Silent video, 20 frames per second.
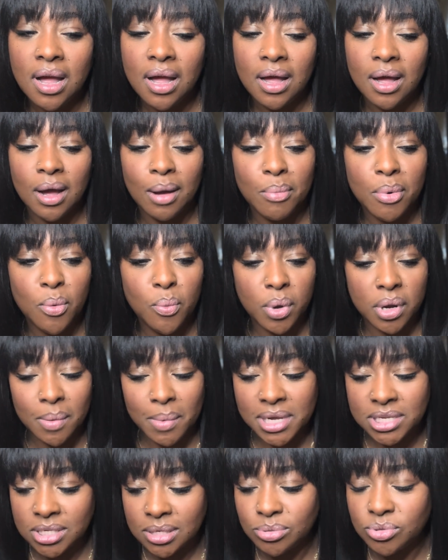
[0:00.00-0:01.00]
but one of
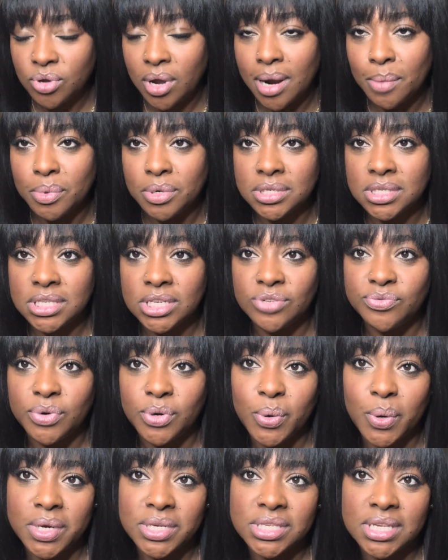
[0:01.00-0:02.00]
my subscribers did
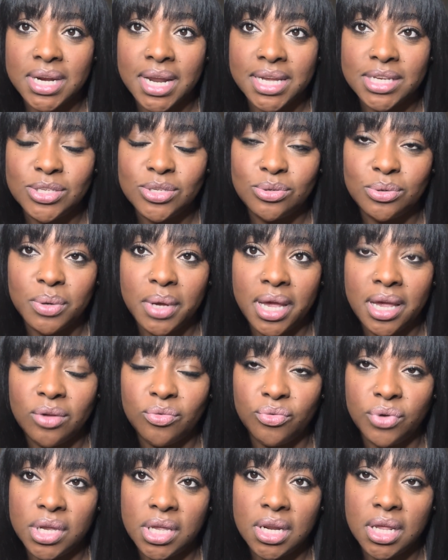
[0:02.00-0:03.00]
request that I do a
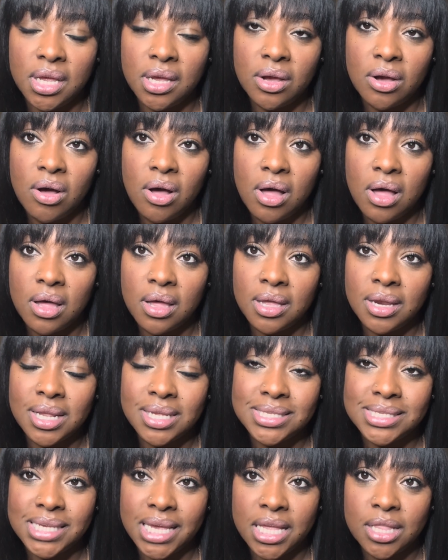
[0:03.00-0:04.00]
reading on
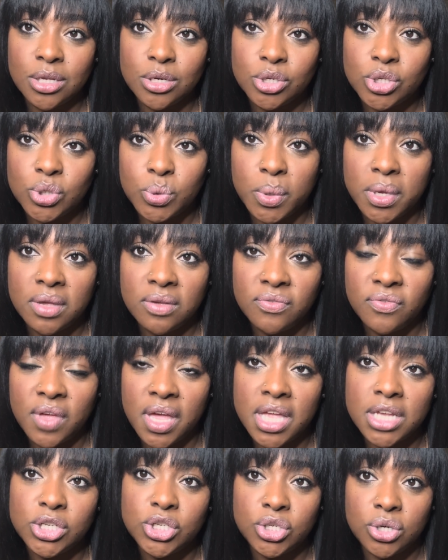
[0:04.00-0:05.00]
Taylor Swift
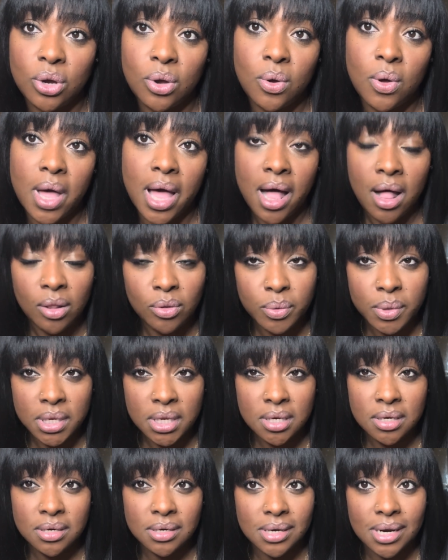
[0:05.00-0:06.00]
and Joe
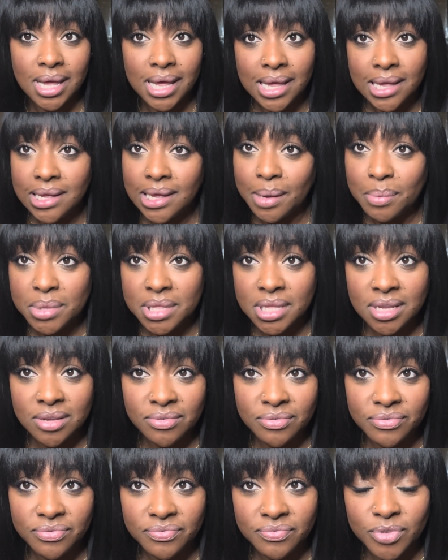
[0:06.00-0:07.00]
Alwyn. I
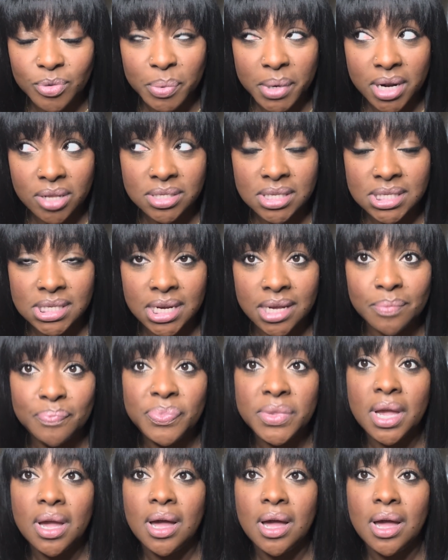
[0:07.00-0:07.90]
believe you pronounce his name.